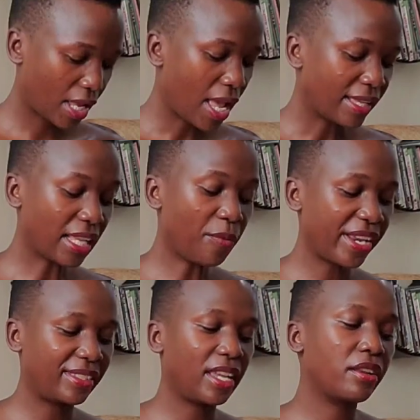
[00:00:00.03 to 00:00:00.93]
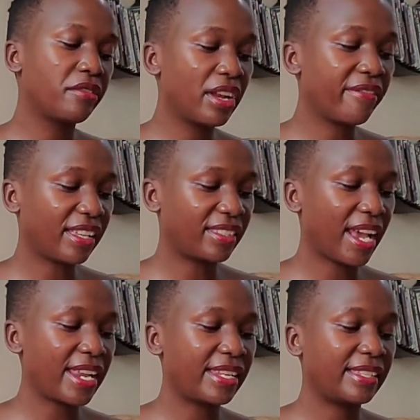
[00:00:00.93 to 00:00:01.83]
Someone said
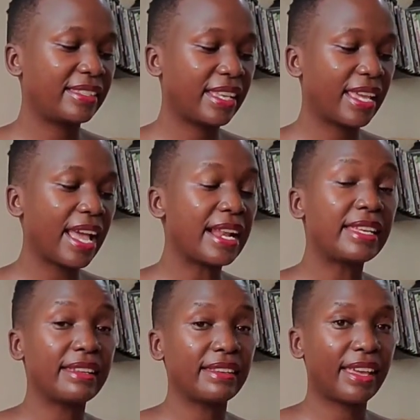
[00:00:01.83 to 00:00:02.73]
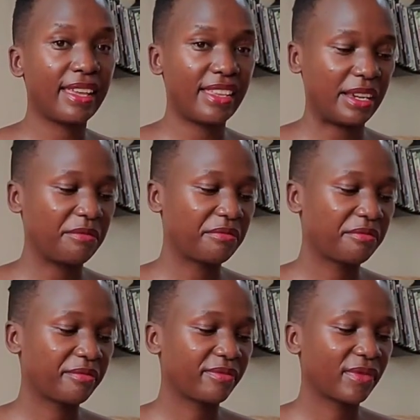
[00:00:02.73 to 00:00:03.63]
Riverside is Kigali in Kenya.
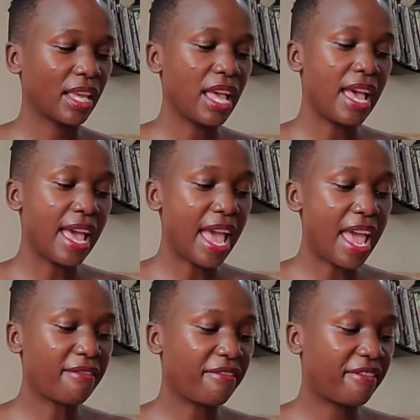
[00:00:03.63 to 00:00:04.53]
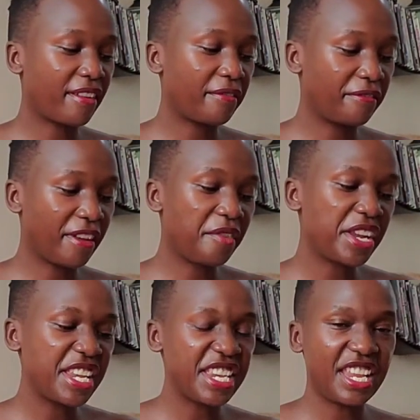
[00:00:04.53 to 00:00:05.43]
Very
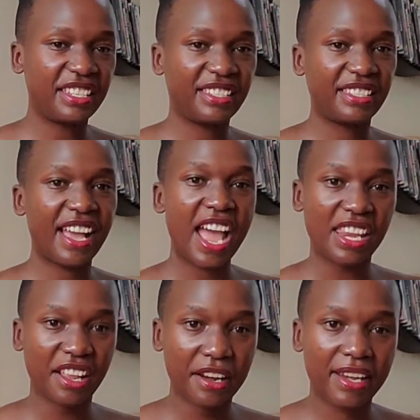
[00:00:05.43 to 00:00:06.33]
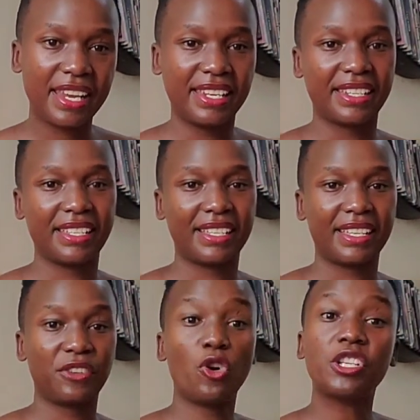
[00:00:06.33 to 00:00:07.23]
neat and green.
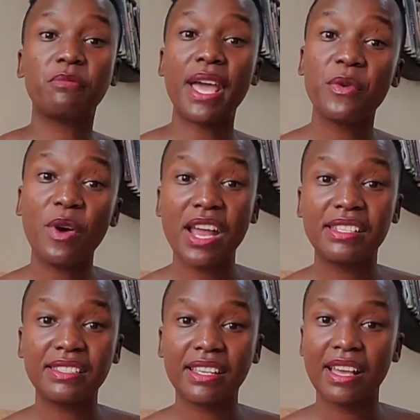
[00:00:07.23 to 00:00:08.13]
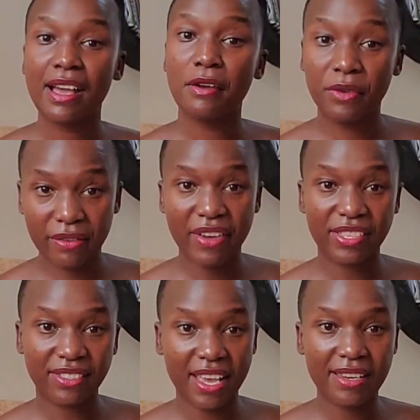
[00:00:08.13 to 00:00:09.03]
Not my words.
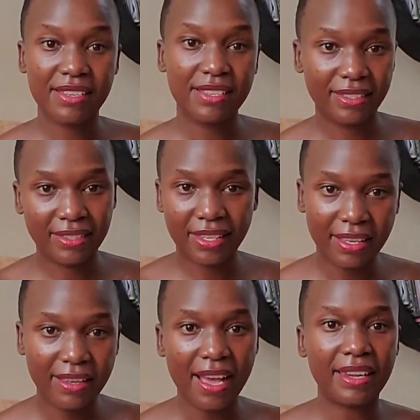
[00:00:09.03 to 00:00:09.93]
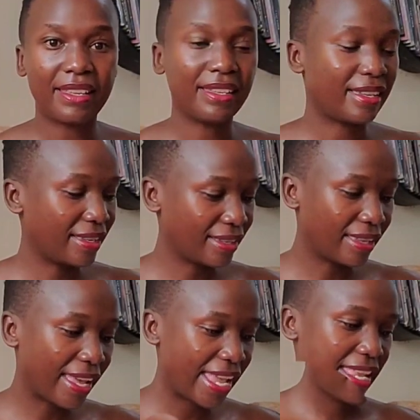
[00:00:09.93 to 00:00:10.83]
Riverside is Kigali in
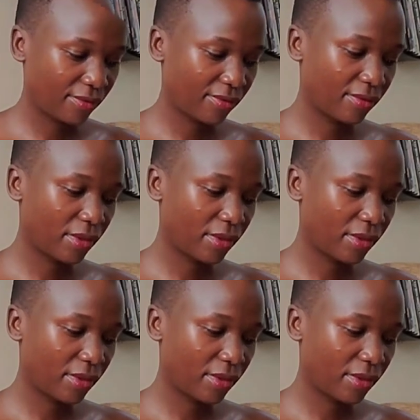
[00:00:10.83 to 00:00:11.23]
Kenya.